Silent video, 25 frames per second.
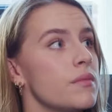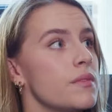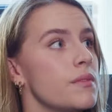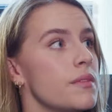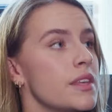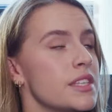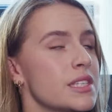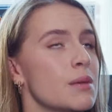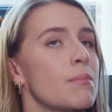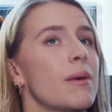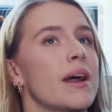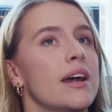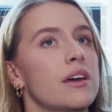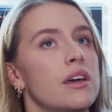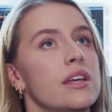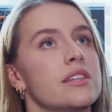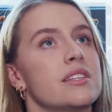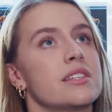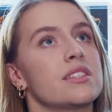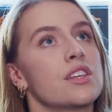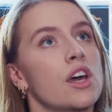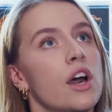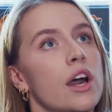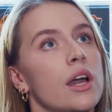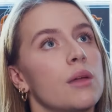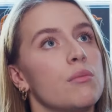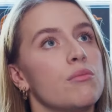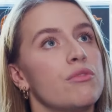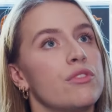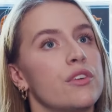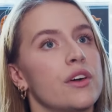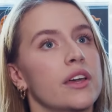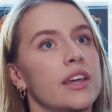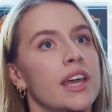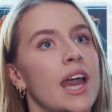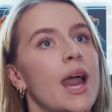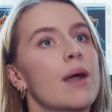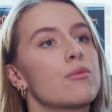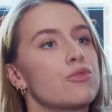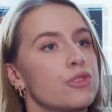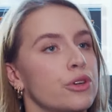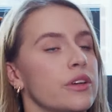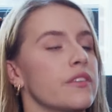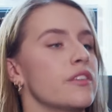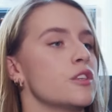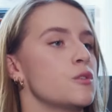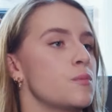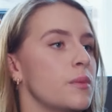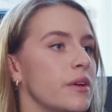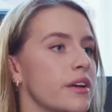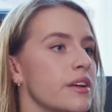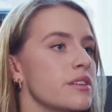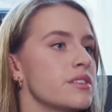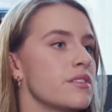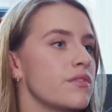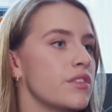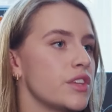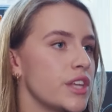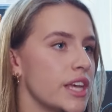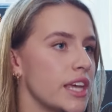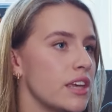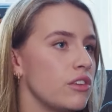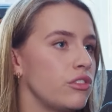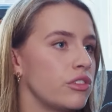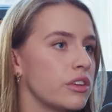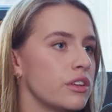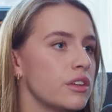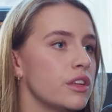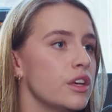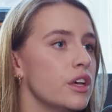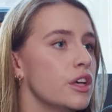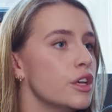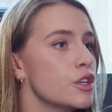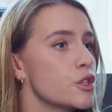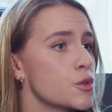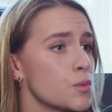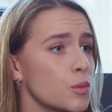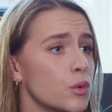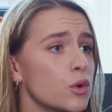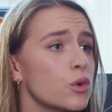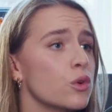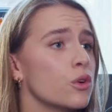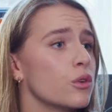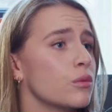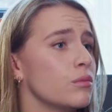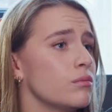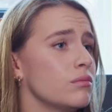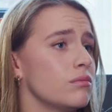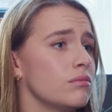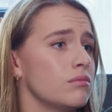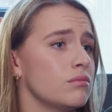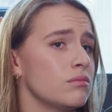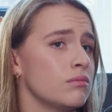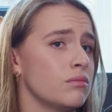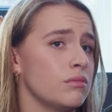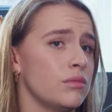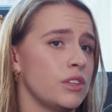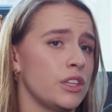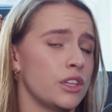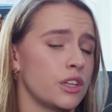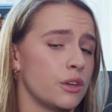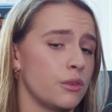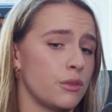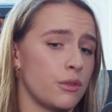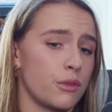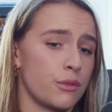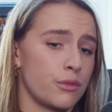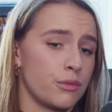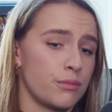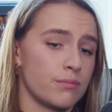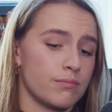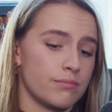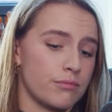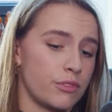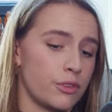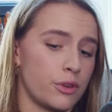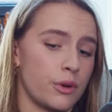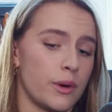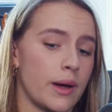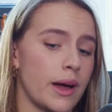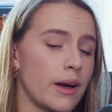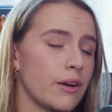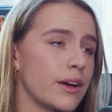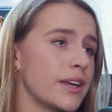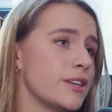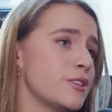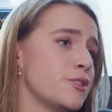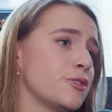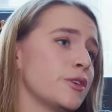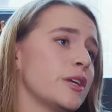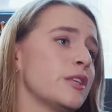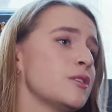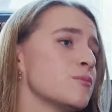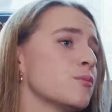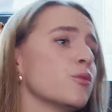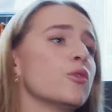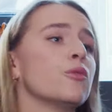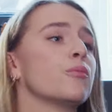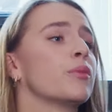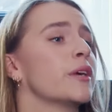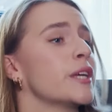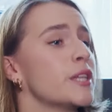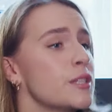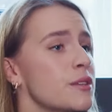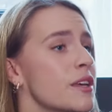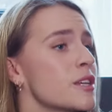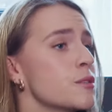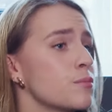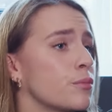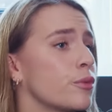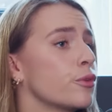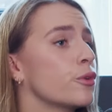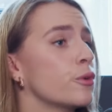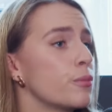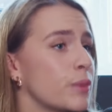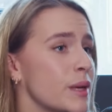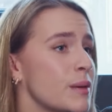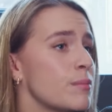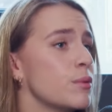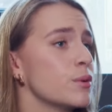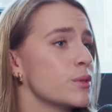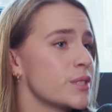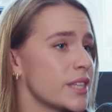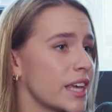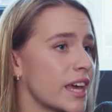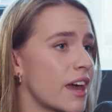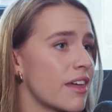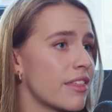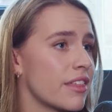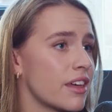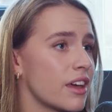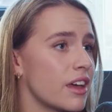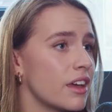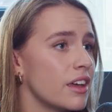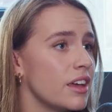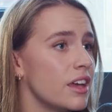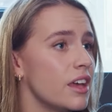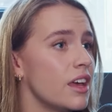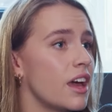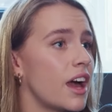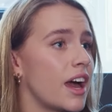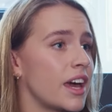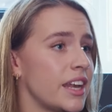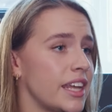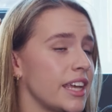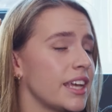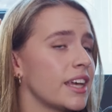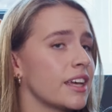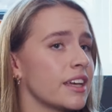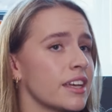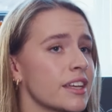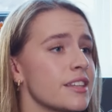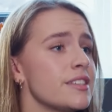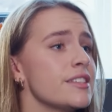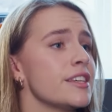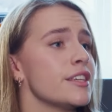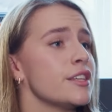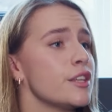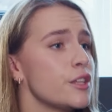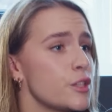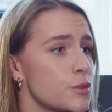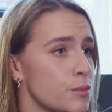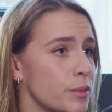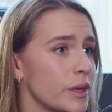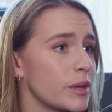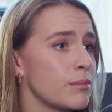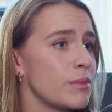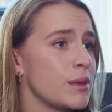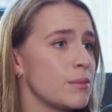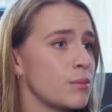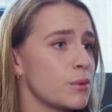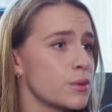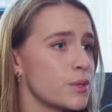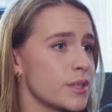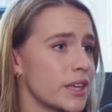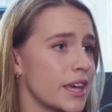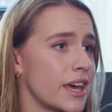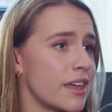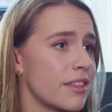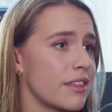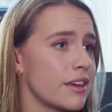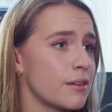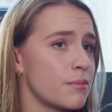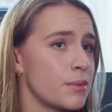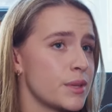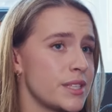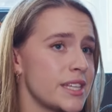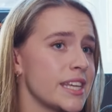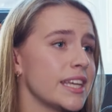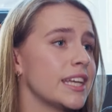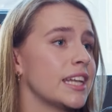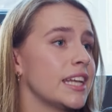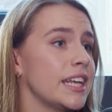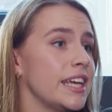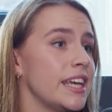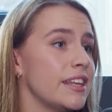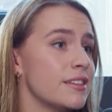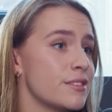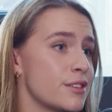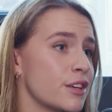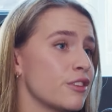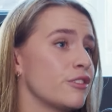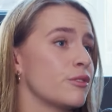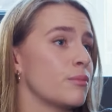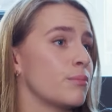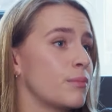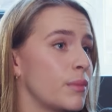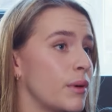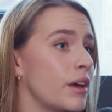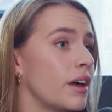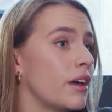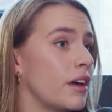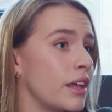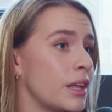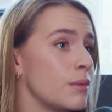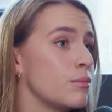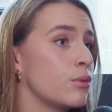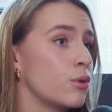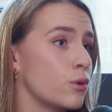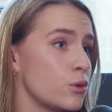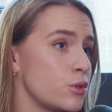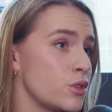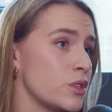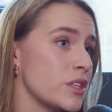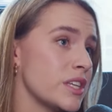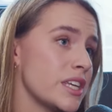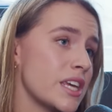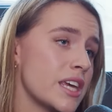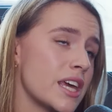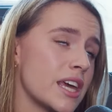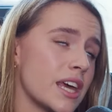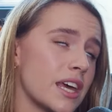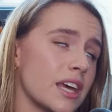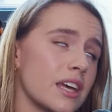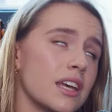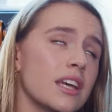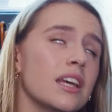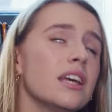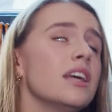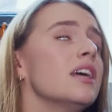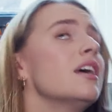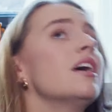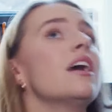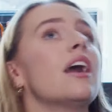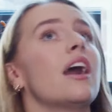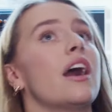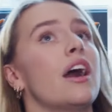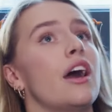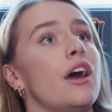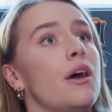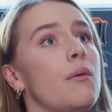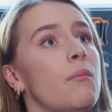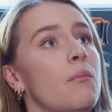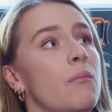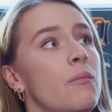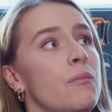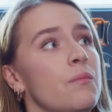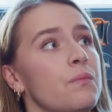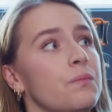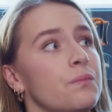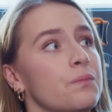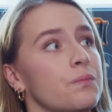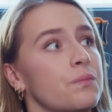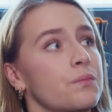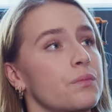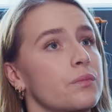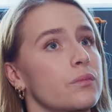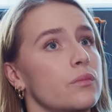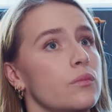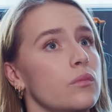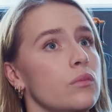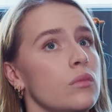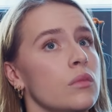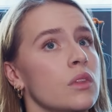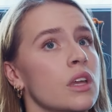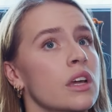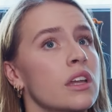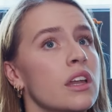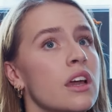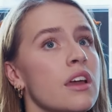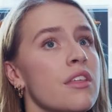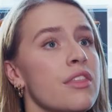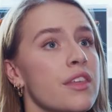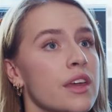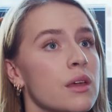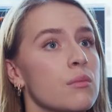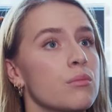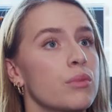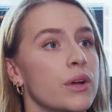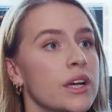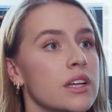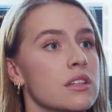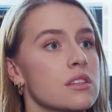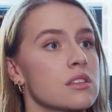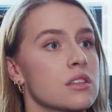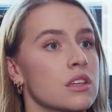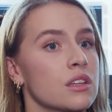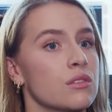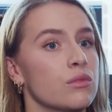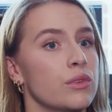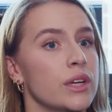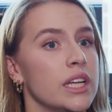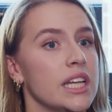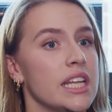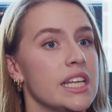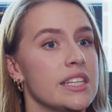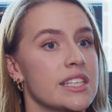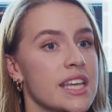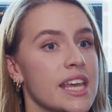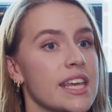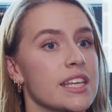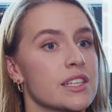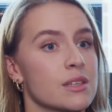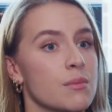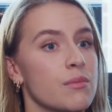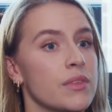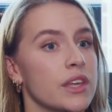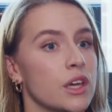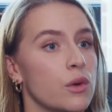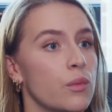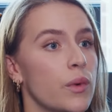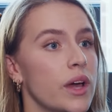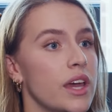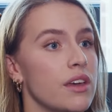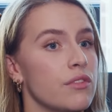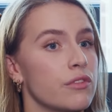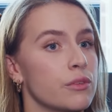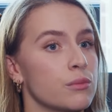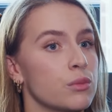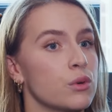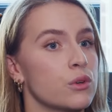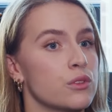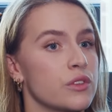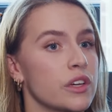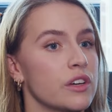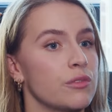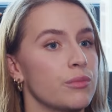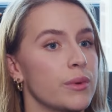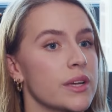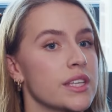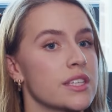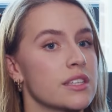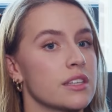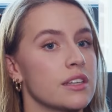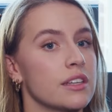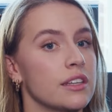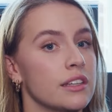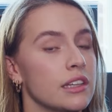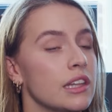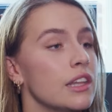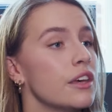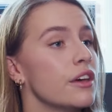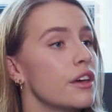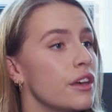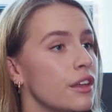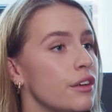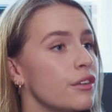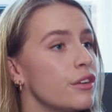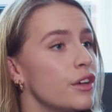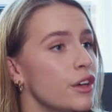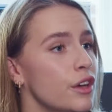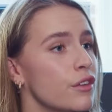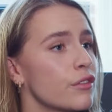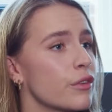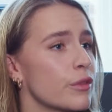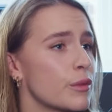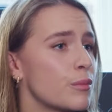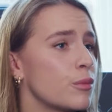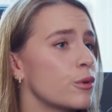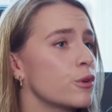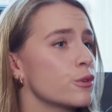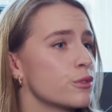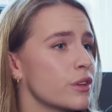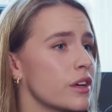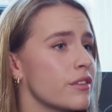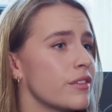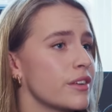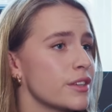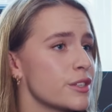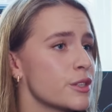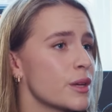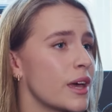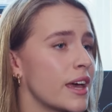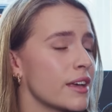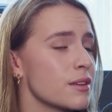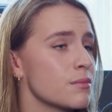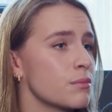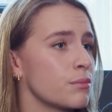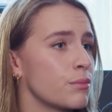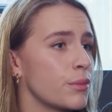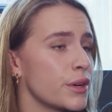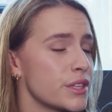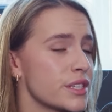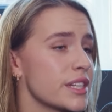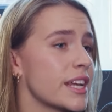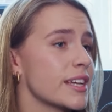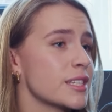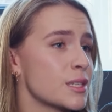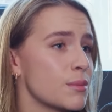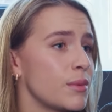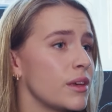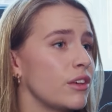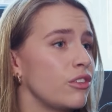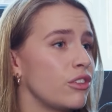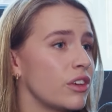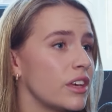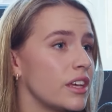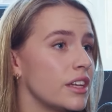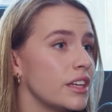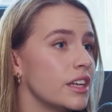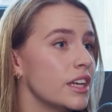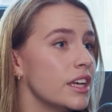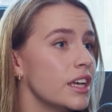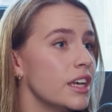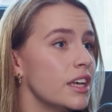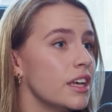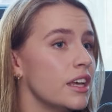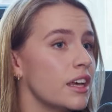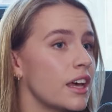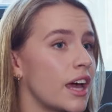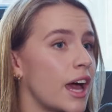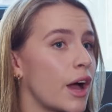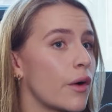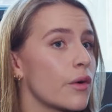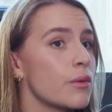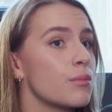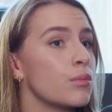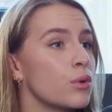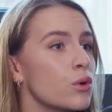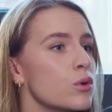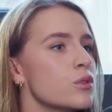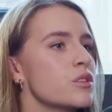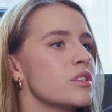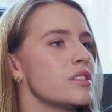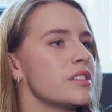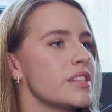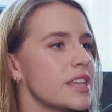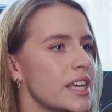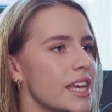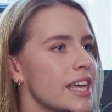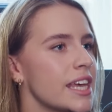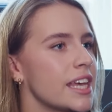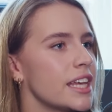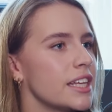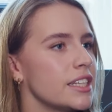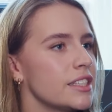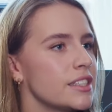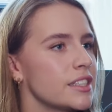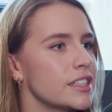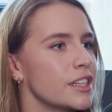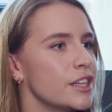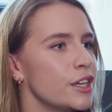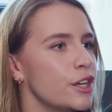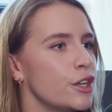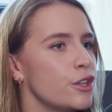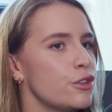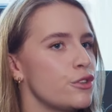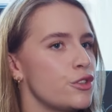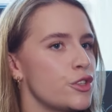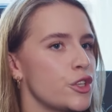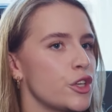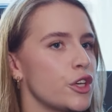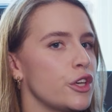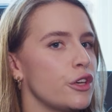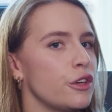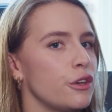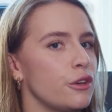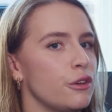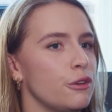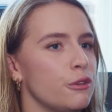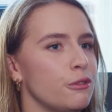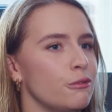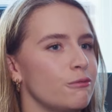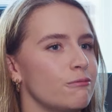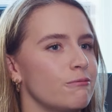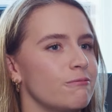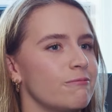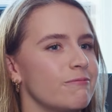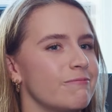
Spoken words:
it's a time for capturing the spirit of the nation. Sport, throughout history, sport has brought people together, and it can continue to bring people together, particularly in such an important year. And I think brands can really take something away from Portrait of Britain and learn from the Portrait of Britain exhibition how important it is to